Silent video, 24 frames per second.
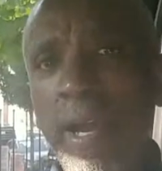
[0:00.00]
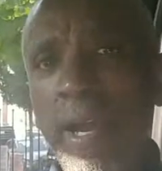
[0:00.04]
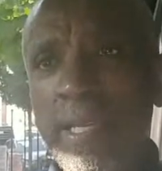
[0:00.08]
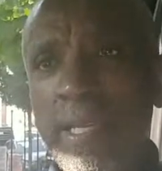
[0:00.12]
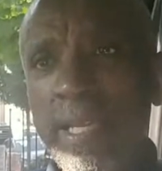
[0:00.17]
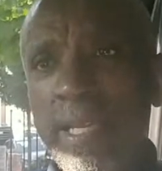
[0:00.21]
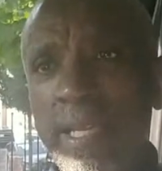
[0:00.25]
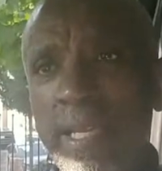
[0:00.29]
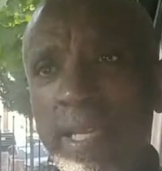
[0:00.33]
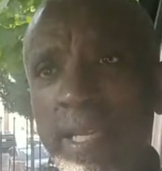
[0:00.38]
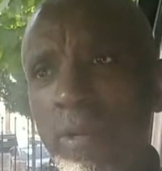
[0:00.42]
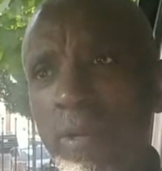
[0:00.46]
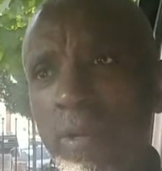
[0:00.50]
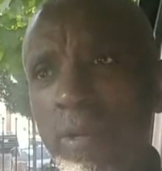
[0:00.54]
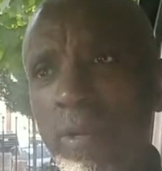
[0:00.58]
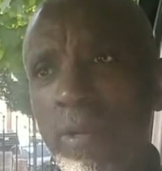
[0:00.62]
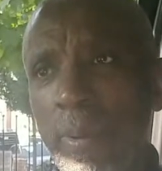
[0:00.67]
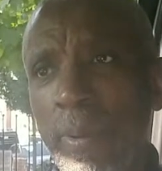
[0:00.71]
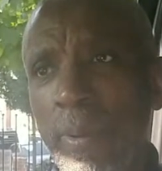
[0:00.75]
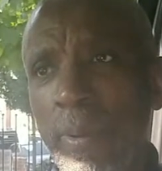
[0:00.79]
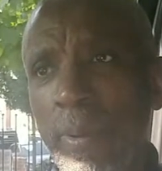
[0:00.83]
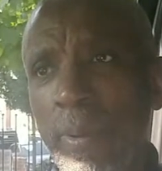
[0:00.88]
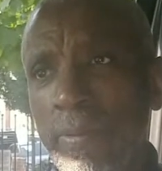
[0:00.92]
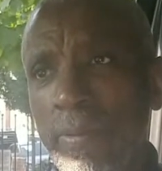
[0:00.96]
that's got to be
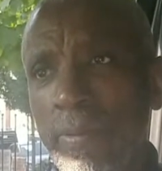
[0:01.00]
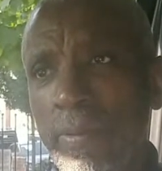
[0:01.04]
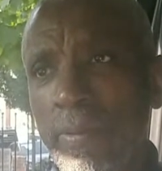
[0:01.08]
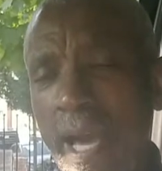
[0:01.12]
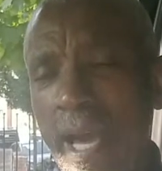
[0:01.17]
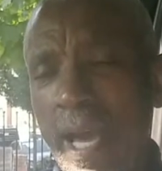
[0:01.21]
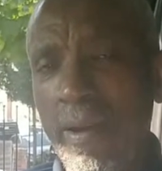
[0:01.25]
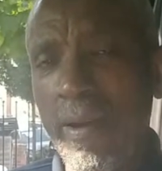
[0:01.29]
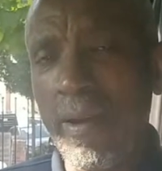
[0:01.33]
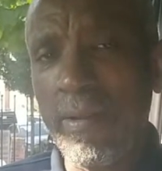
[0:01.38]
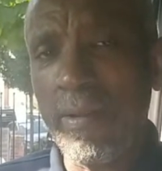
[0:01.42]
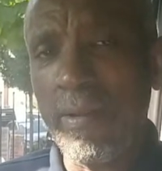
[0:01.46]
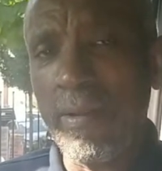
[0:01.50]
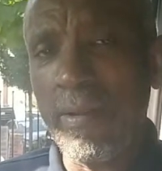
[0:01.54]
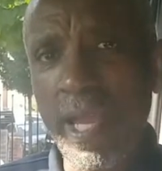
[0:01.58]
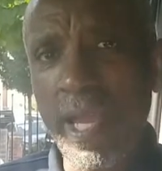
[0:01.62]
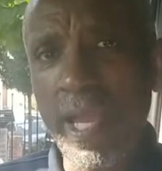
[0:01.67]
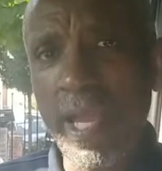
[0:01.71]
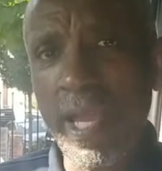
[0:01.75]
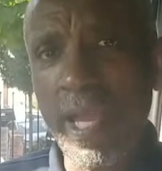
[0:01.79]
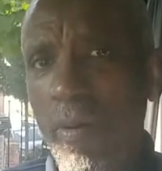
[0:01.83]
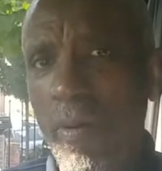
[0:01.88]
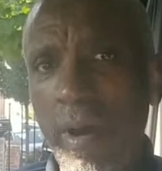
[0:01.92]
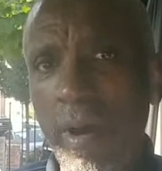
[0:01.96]
on the hourly rate or
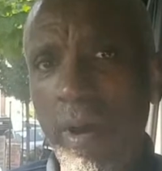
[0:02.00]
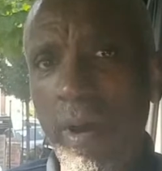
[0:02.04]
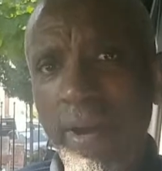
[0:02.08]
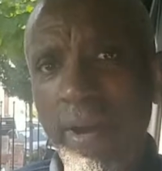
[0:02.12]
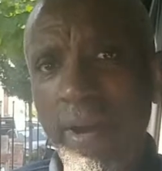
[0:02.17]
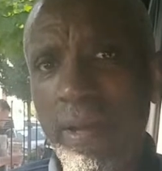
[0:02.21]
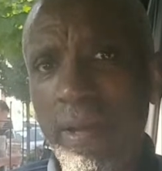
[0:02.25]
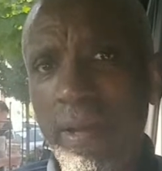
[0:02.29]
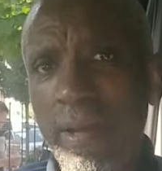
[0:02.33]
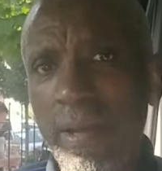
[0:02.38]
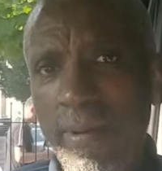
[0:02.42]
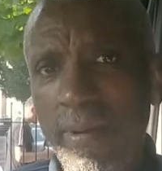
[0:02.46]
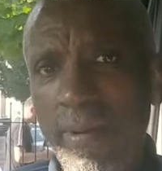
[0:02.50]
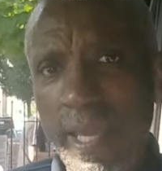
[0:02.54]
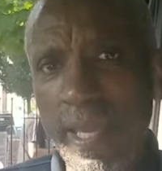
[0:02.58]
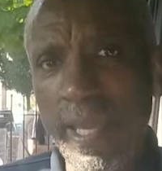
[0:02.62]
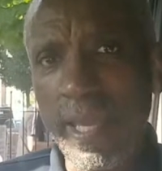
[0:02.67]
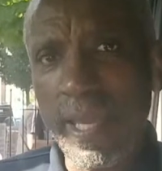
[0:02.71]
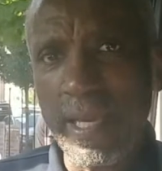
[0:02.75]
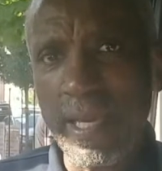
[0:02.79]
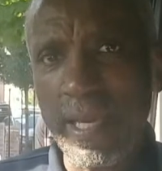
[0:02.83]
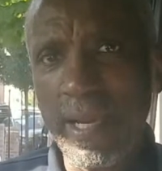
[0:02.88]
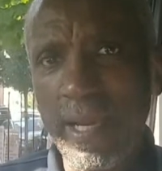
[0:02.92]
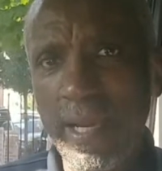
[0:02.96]
half hourly rate,
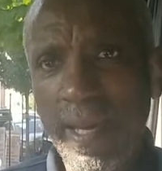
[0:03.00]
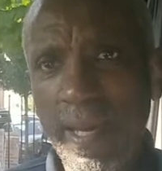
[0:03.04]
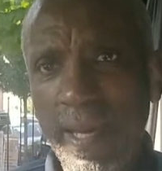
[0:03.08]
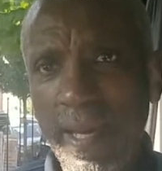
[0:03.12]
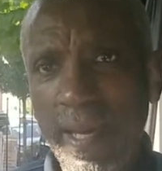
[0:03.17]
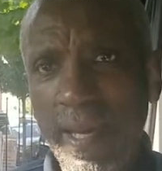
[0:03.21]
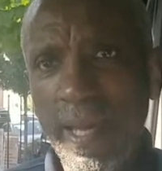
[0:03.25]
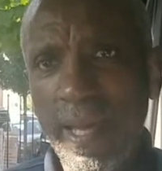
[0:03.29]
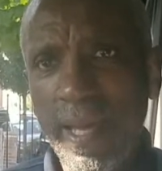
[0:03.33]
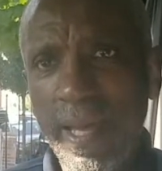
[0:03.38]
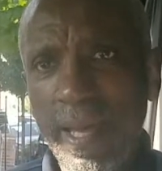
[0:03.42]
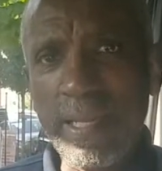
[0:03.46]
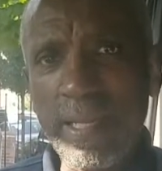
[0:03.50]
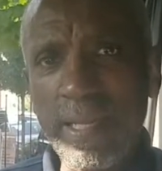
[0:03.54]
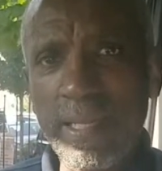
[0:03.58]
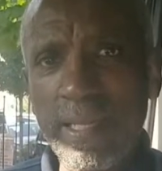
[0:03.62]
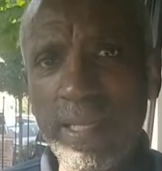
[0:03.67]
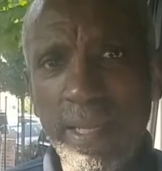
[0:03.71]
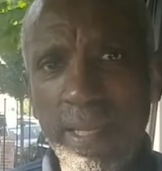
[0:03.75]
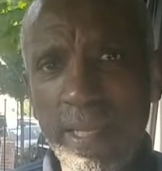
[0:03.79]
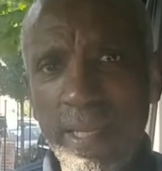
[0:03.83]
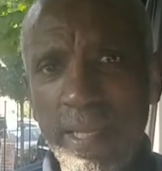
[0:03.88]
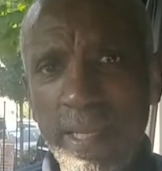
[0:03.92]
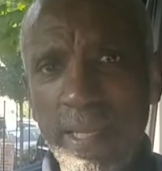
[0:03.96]
and
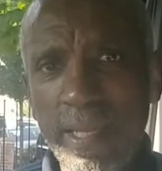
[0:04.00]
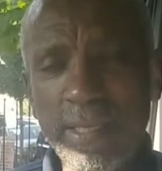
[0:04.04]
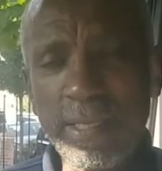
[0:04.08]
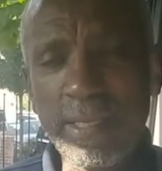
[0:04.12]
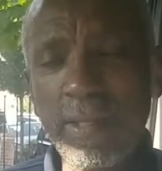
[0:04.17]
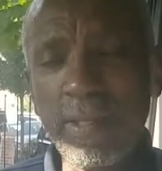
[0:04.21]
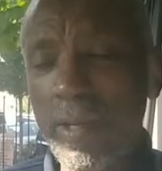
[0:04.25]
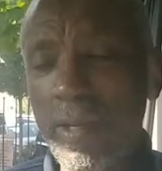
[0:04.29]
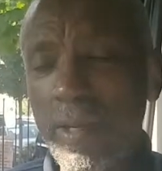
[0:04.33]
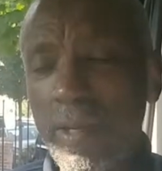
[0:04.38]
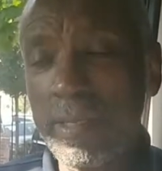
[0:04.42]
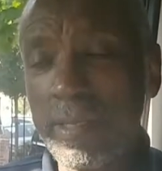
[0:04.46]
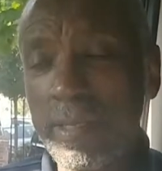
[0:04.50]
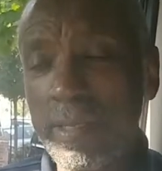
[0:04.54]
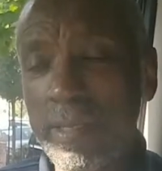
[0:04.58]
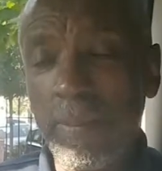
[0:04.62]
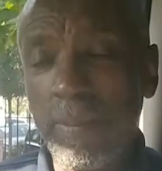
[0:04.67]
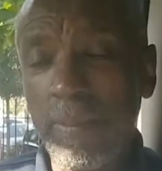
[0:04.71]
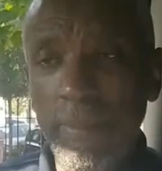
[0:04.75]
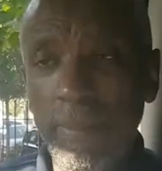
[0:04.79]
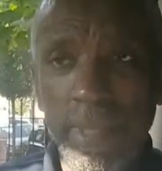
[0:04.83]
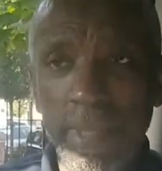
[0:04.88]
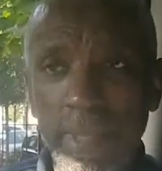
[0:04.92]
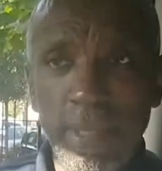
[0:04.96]
it's going to cost them.
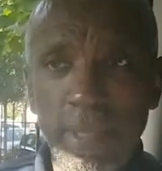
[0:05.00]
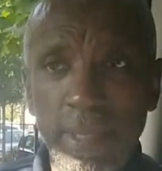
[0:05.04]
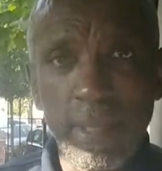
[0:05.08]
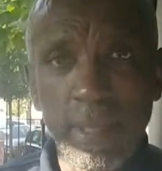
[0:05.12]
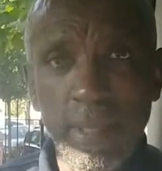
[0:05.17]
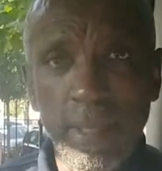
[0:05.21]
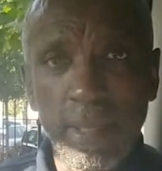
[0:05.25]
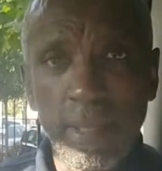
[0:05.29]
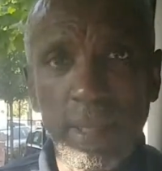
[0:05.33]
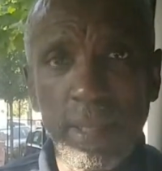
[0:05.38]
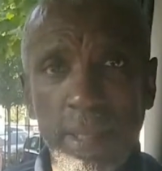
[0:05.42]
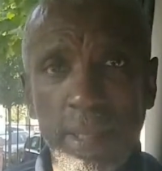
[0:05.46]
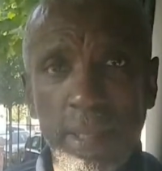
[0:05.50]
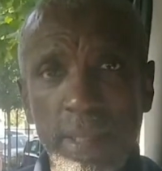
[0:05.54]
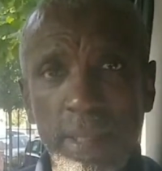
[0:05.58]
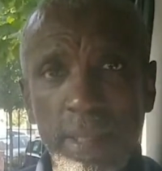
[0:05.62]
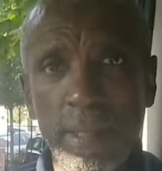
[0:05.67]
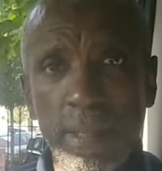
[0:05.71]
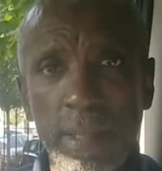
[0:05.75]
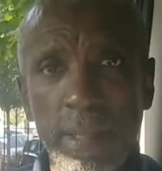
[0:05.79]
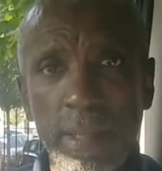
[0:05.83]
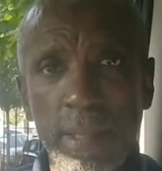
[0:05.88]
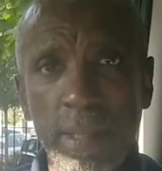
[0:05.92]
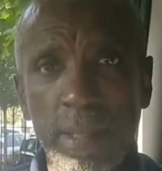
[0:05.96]

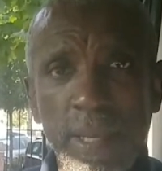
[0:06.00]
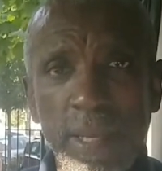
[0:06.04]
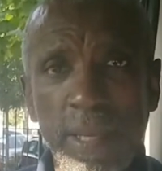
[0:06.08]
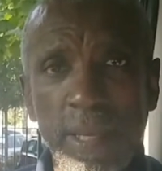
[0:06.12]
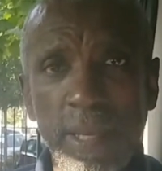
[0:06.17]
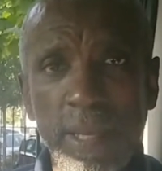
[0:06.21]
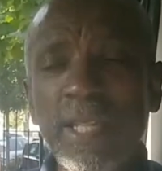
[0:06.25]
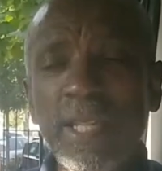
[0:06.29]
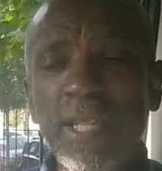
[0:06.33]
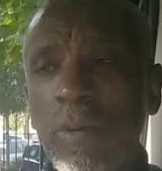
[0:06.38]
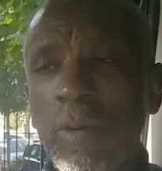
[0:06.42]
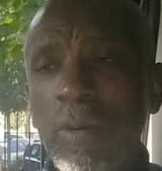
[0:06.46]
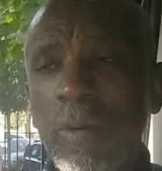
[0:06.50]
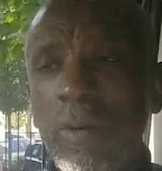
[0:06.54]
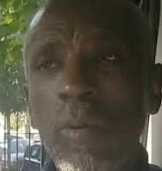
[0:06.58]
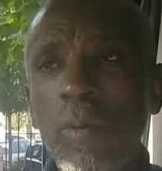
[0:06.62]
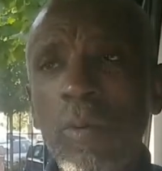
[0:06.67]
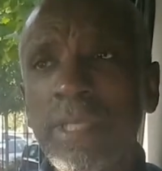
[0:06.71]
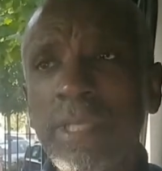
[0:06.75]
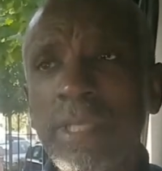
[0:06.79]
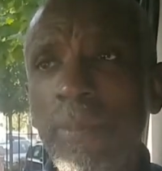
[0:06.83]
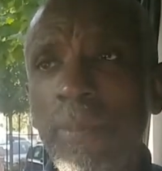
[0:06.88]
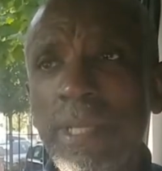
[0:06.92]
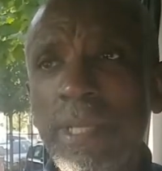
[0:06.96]
If they'd have called
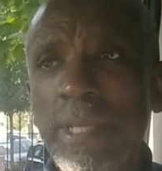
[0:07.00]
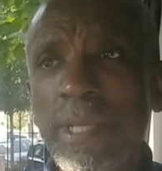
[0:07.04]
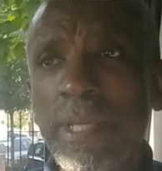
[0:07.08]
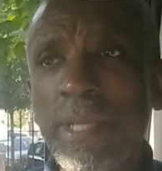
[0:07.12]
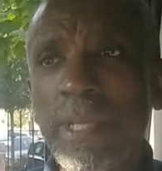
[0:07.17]
someone in and